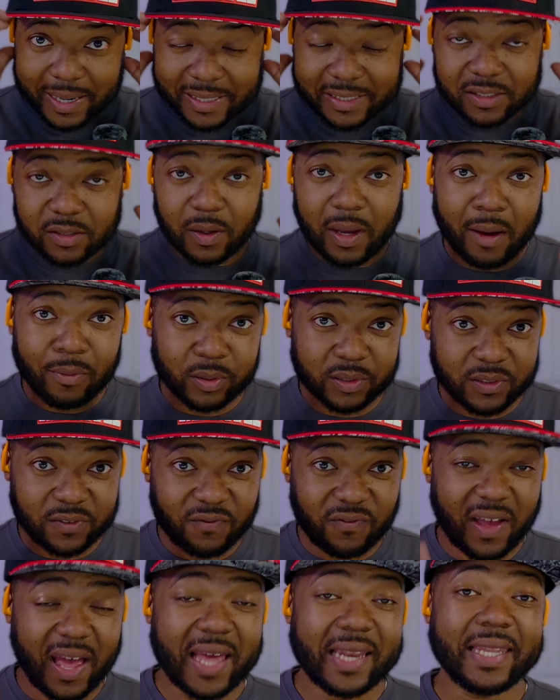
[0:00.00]
right, so I was
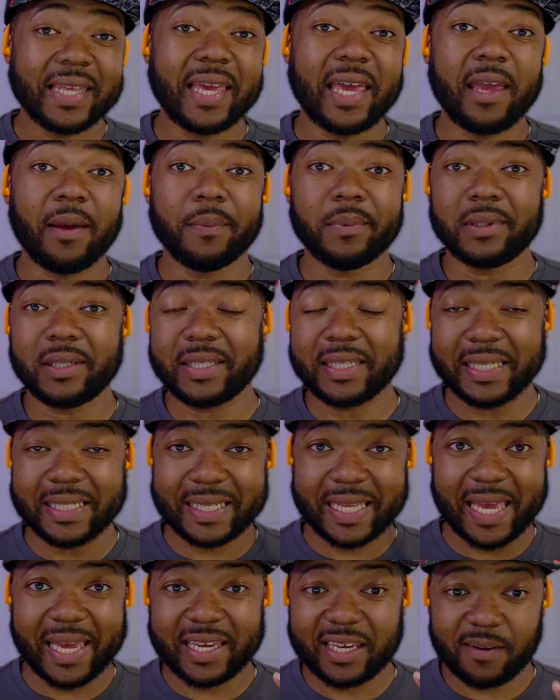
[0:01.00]
finally able to get
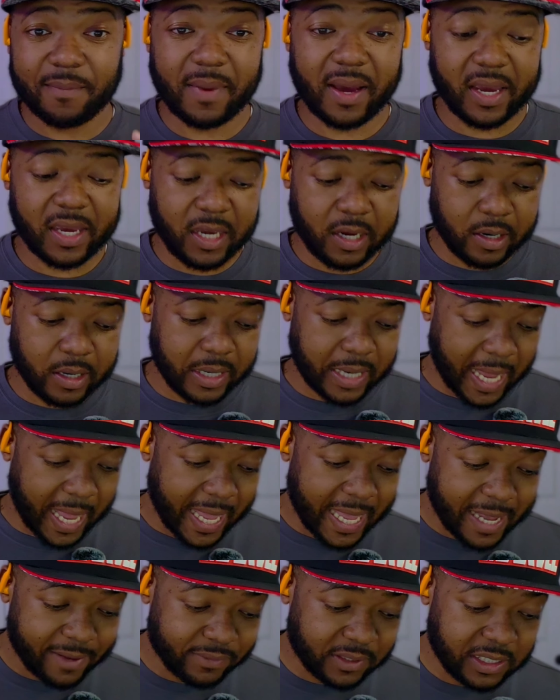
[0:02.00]
that in my ear, and I
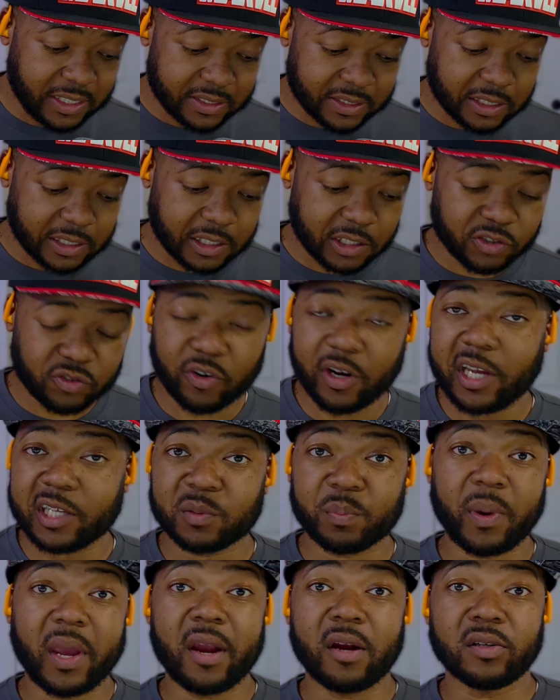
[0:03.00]
have these in a
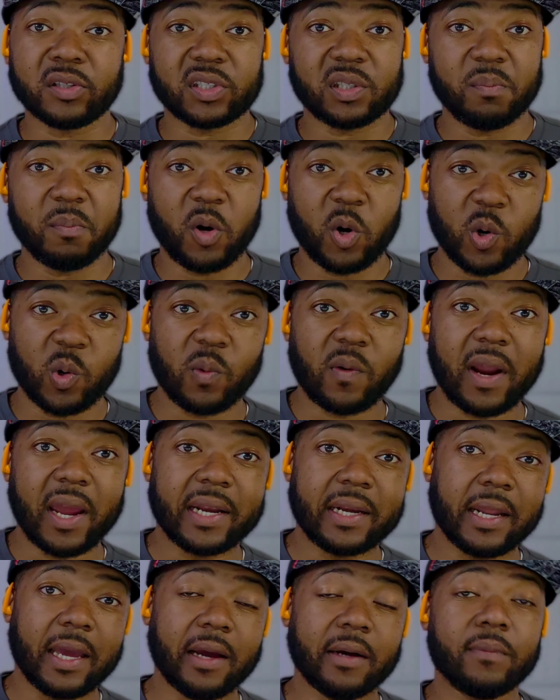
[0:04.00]
transparency mode
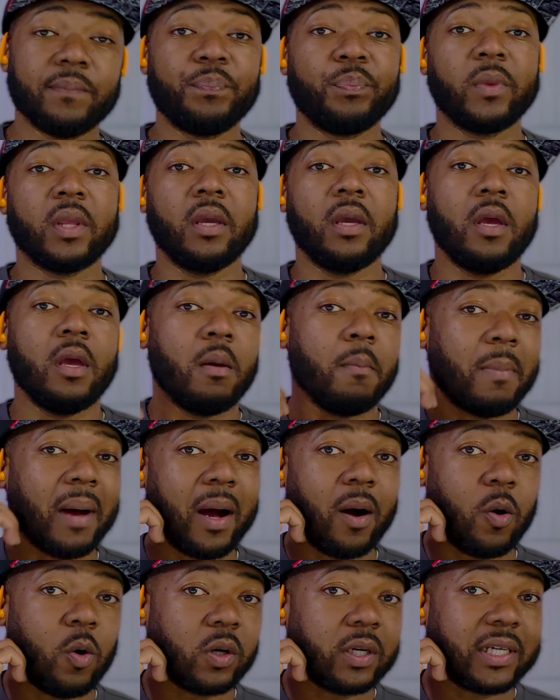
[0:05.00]
right now. By
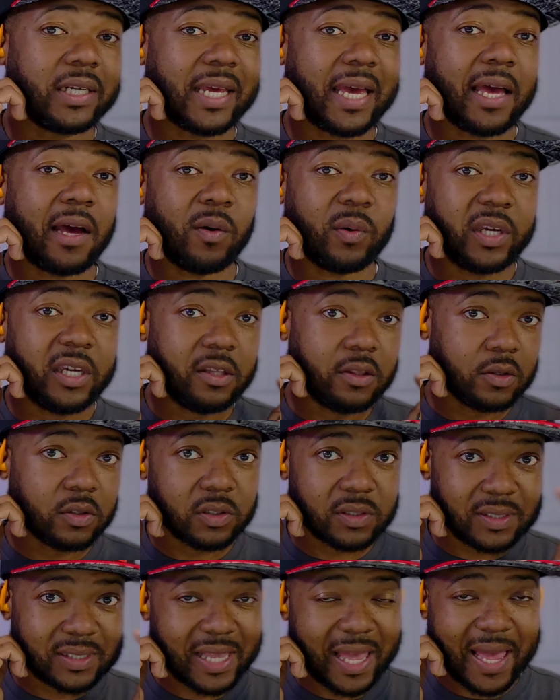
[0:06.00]
holding down either
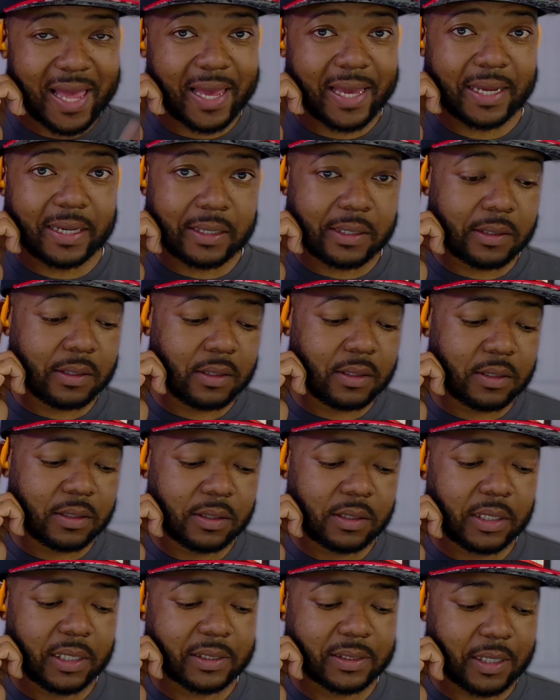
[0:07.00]
side,
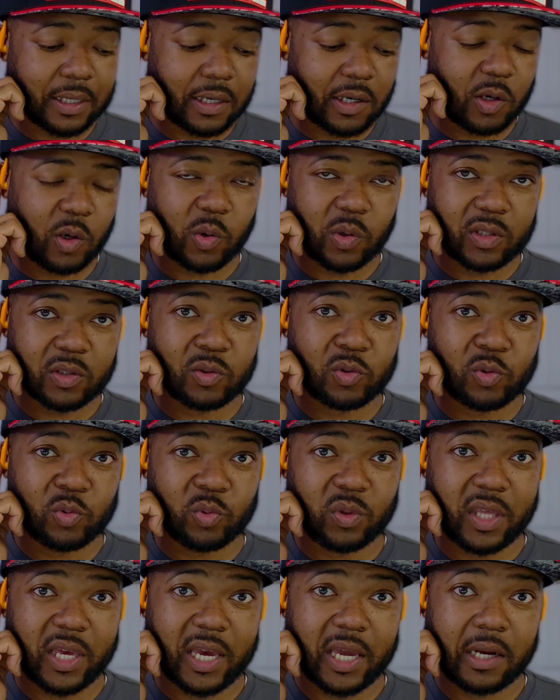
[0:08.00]
it's gonna go into
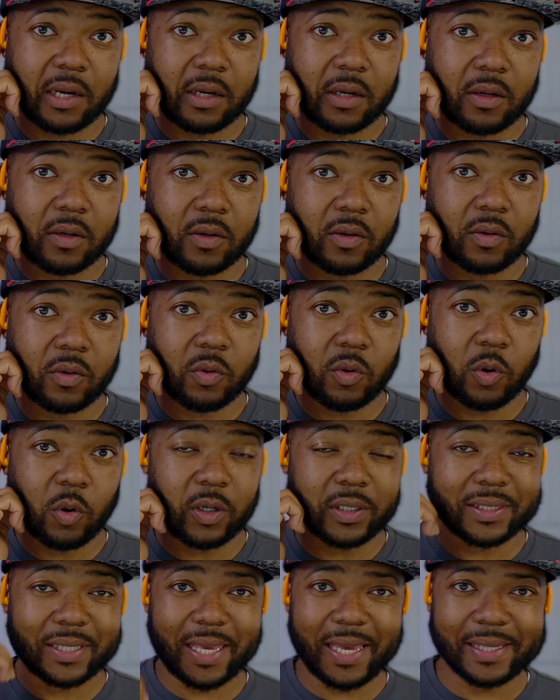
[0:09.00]
that
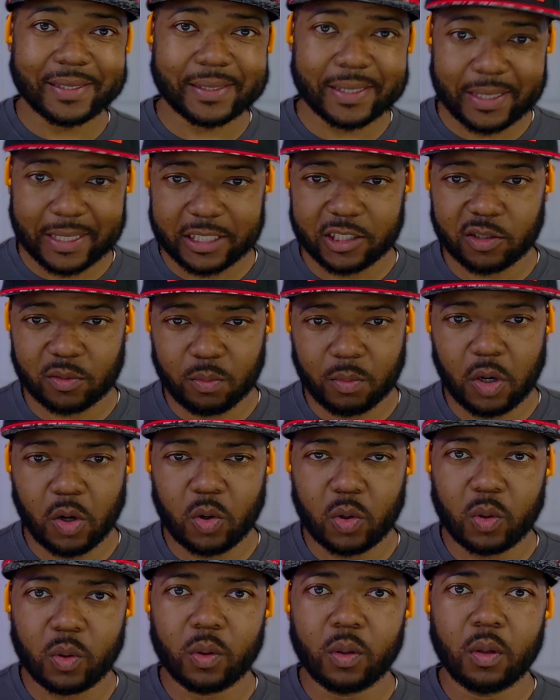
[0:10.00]
noise cancellation
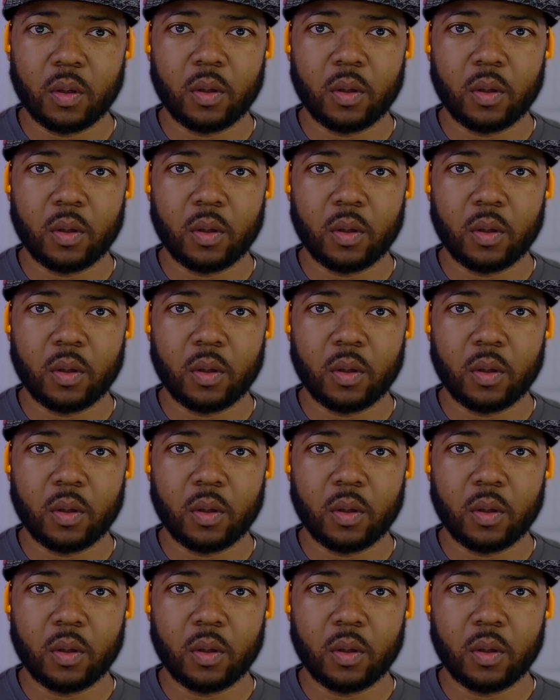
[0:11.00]
mode.